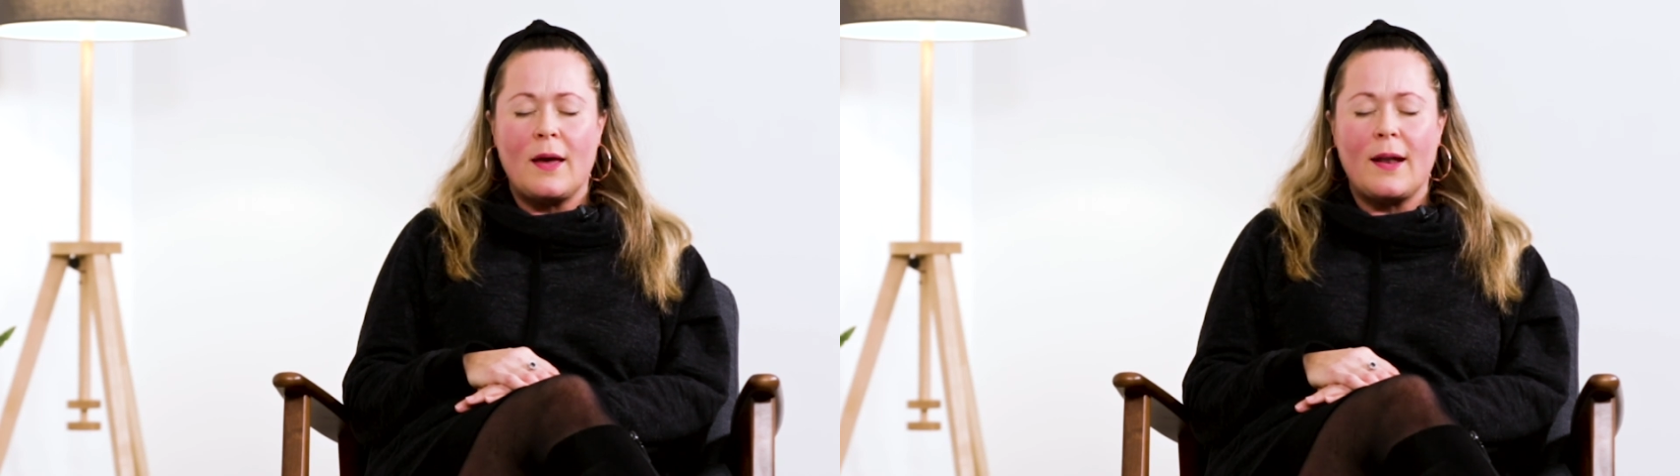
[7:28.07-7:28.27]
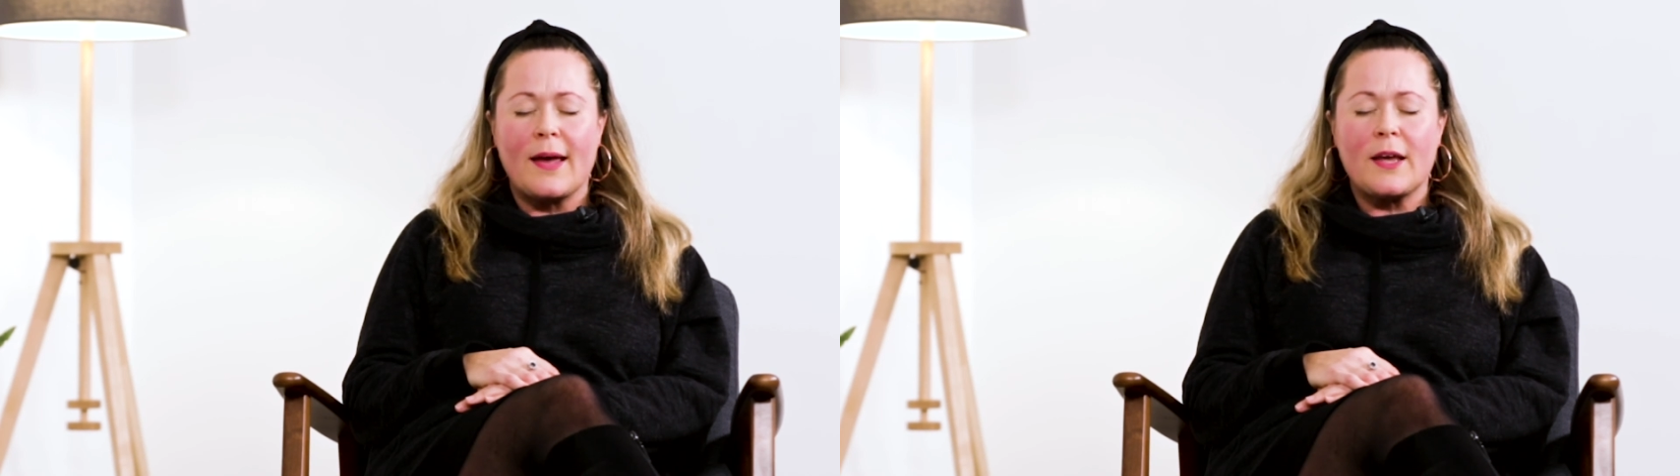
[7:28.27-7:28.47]

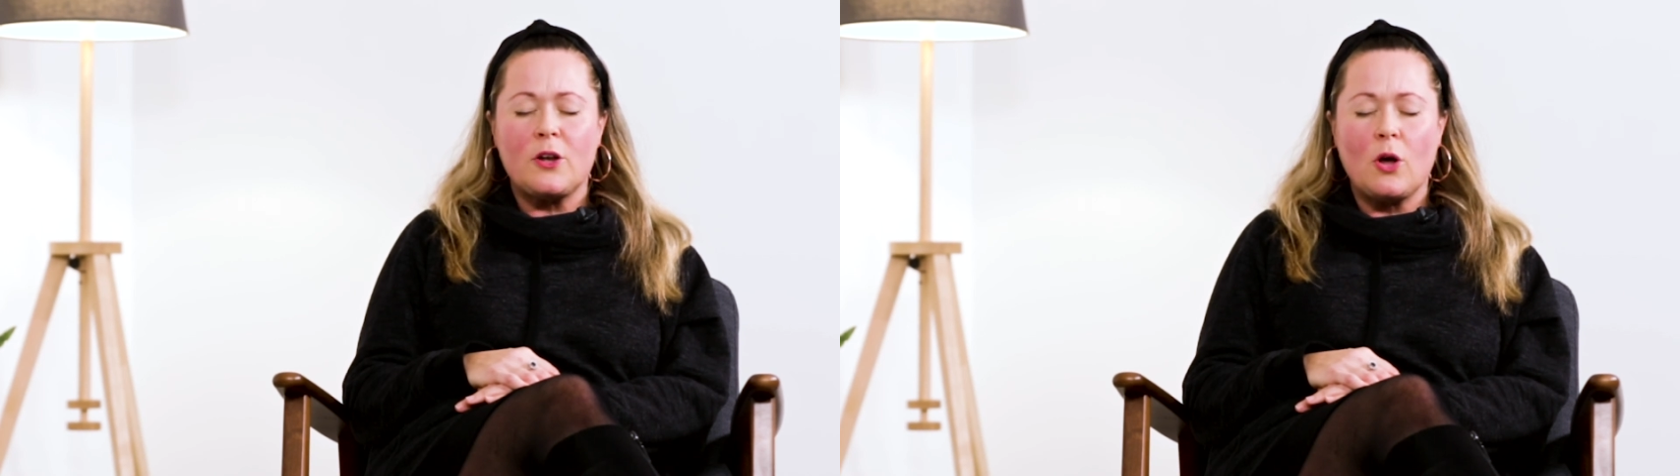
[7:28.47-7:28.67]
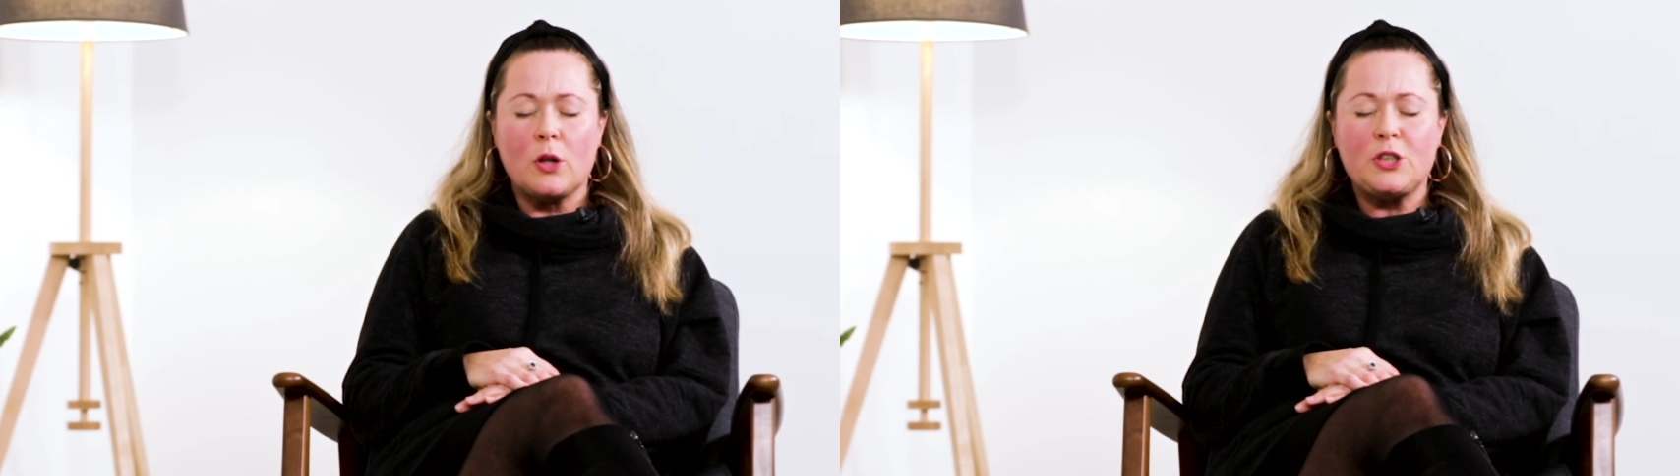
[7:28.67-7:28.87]
And I
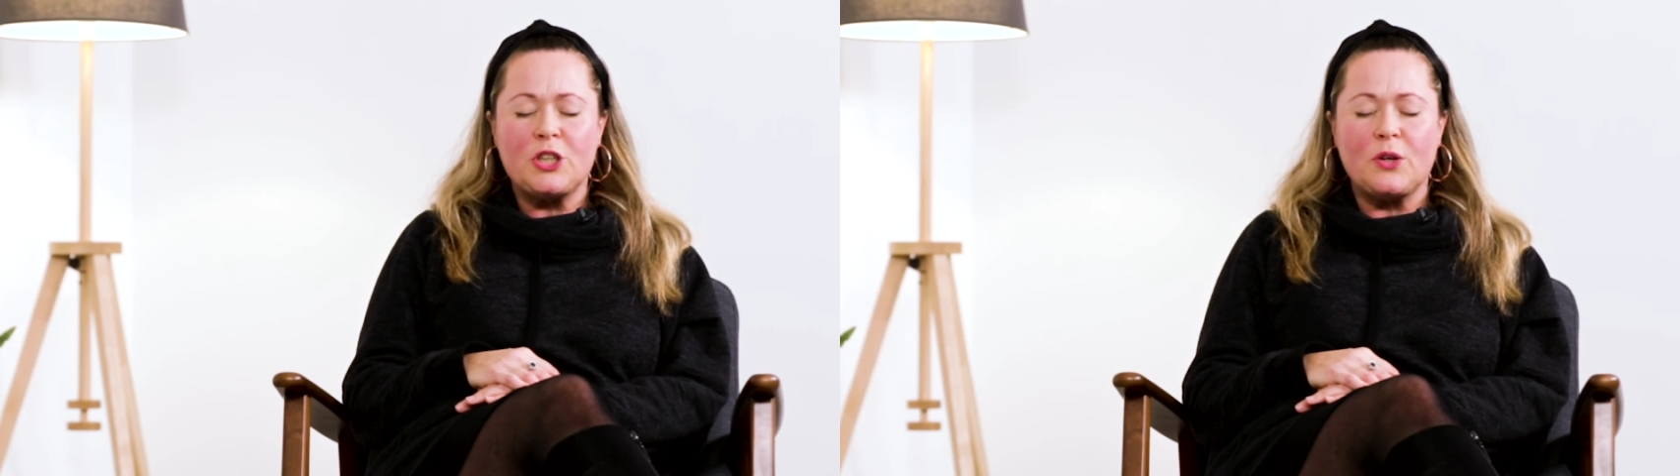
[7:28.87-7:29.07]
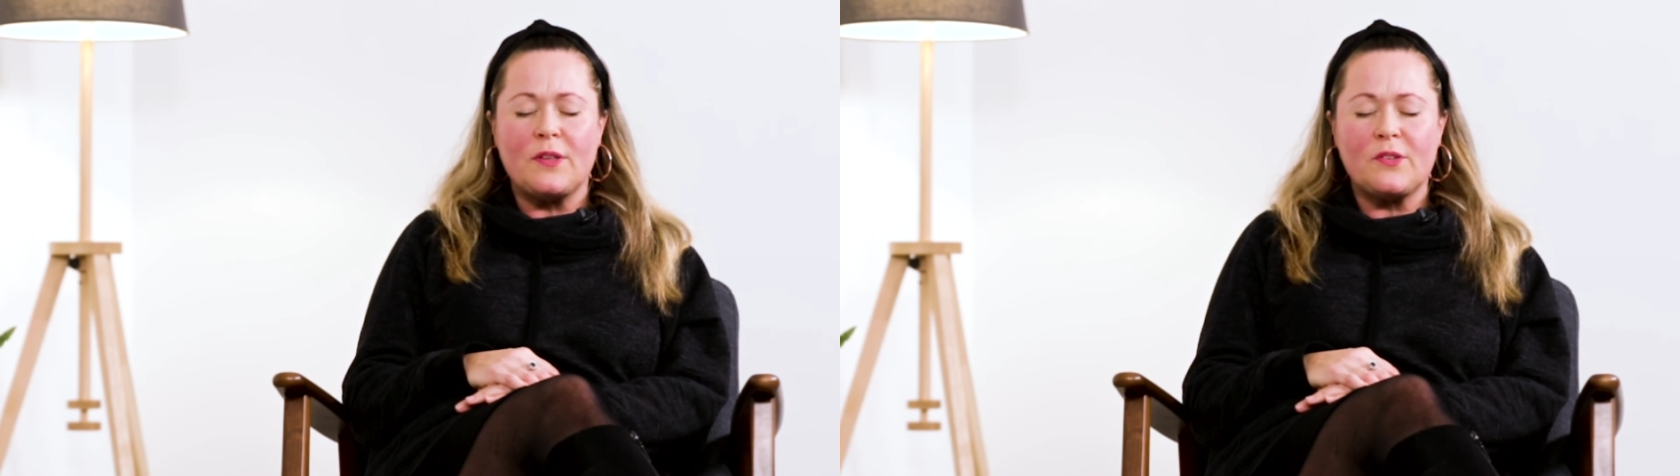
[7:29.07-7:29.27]

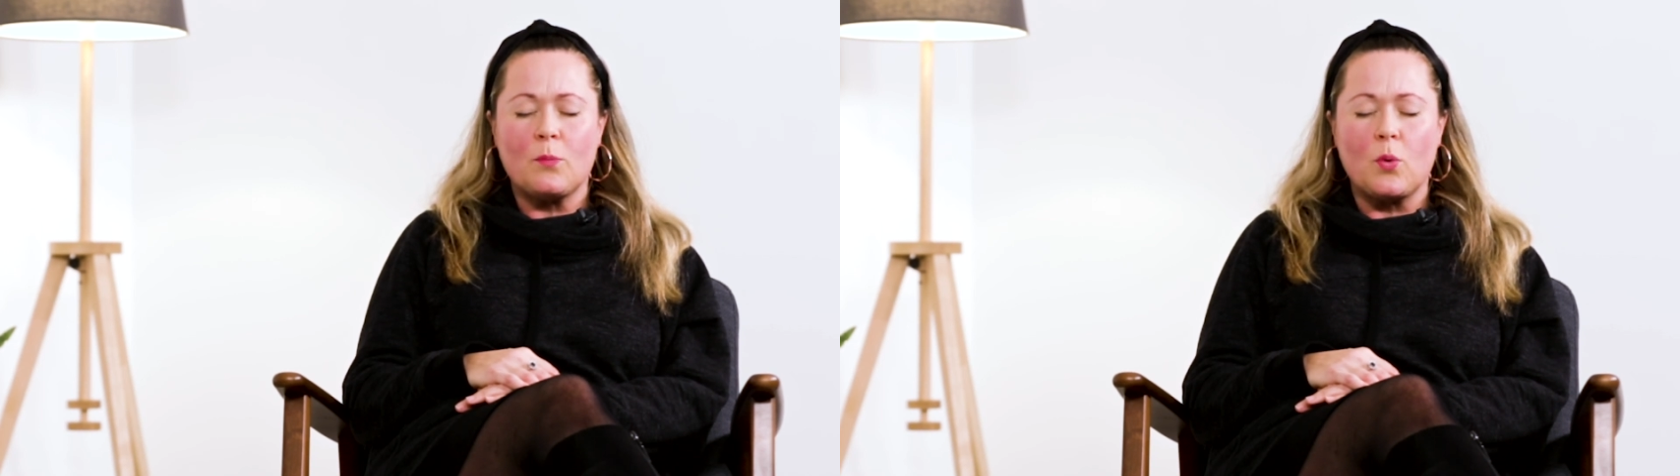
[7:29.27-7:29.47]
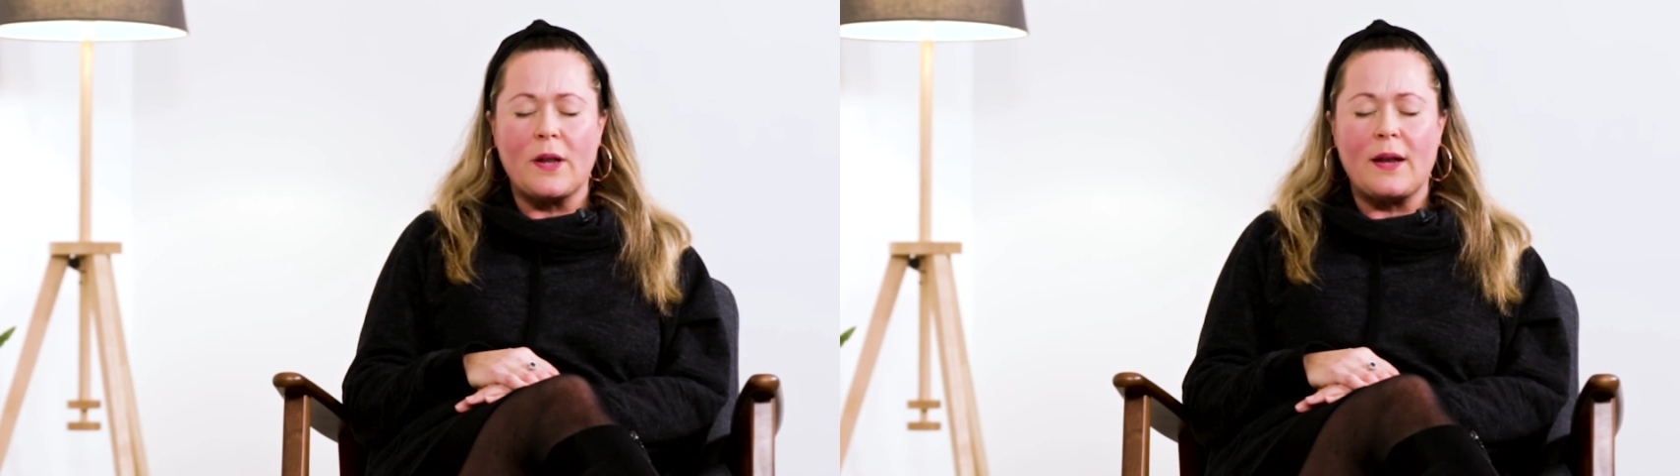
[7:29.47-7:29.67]
acknowledge you
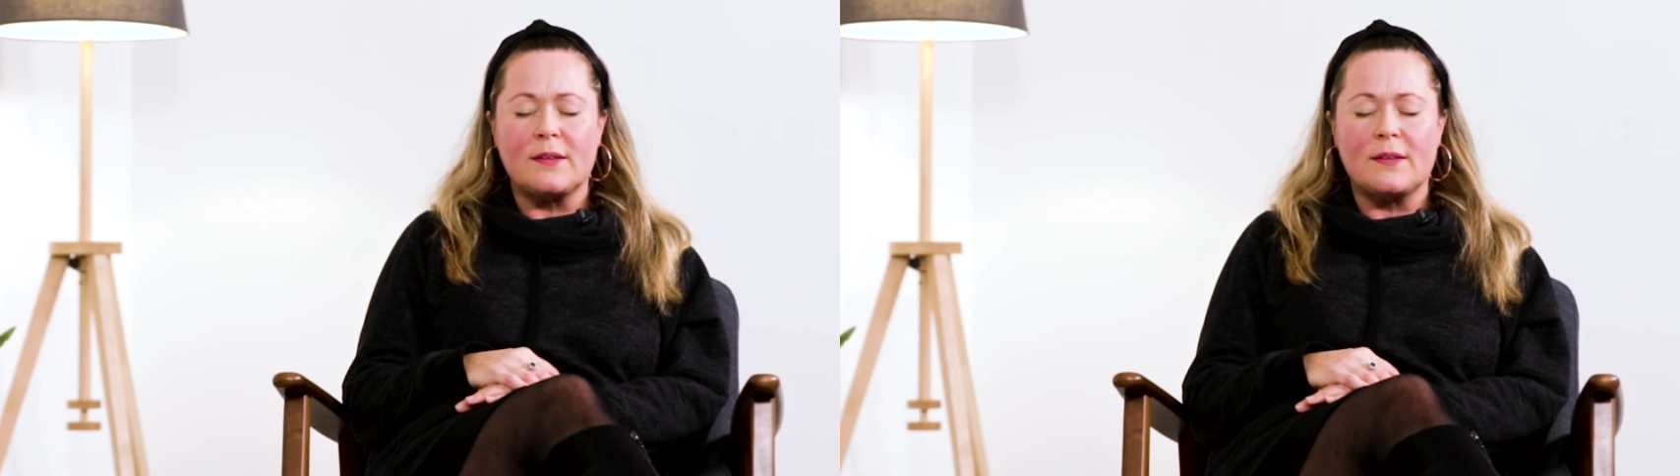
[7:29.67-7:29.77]
this morning